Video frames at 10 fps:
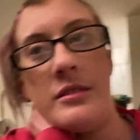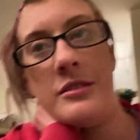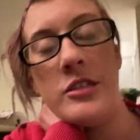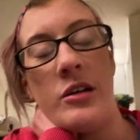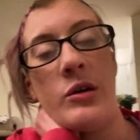
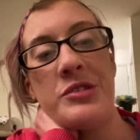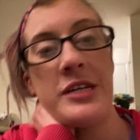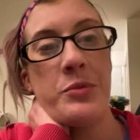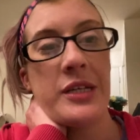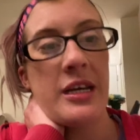I was
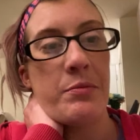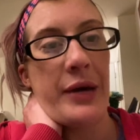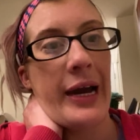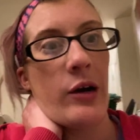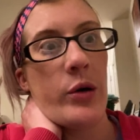able to get him
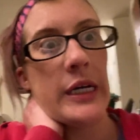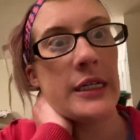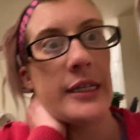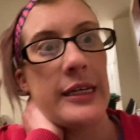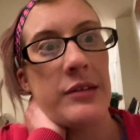back
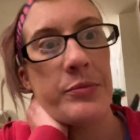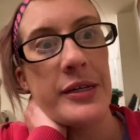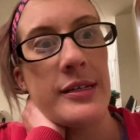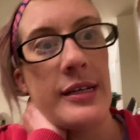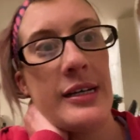quickly,
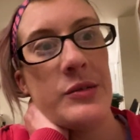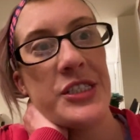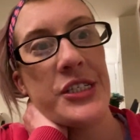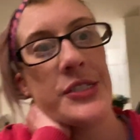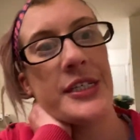but I
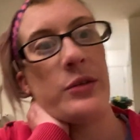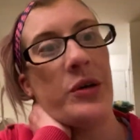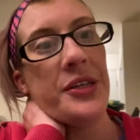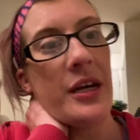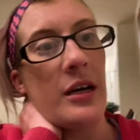was just like,
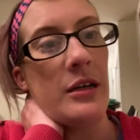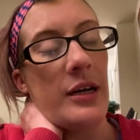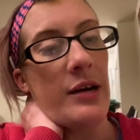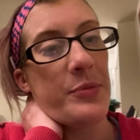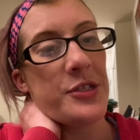what the hell
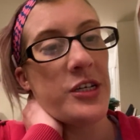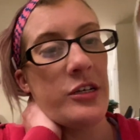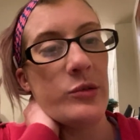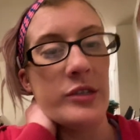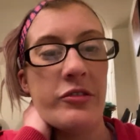happened to
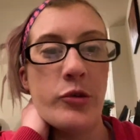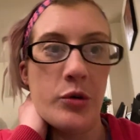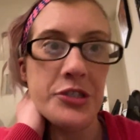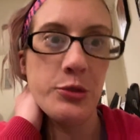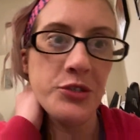you? And of
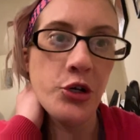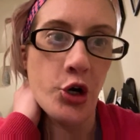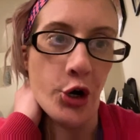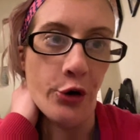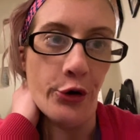course, it was a
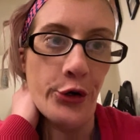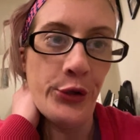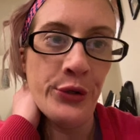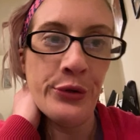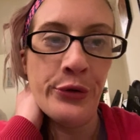
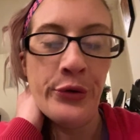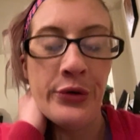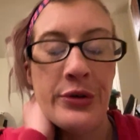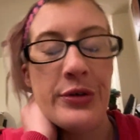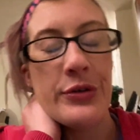girl.
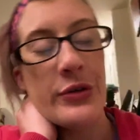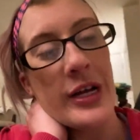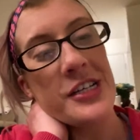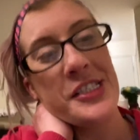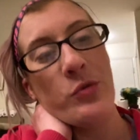
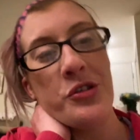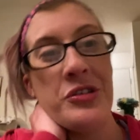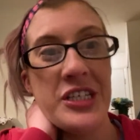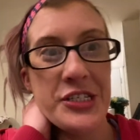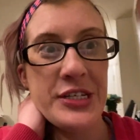And I said, well, you
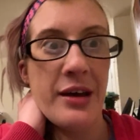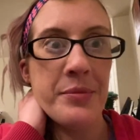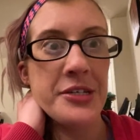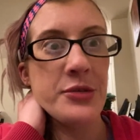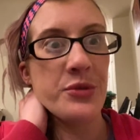need to stop
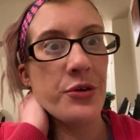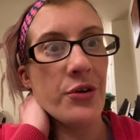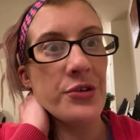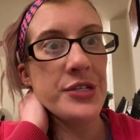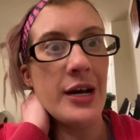messing with
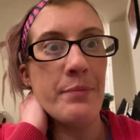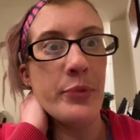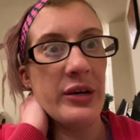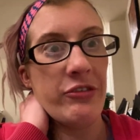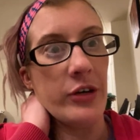girls that got
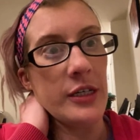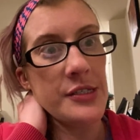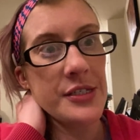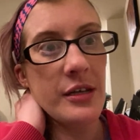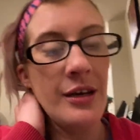boyfriends.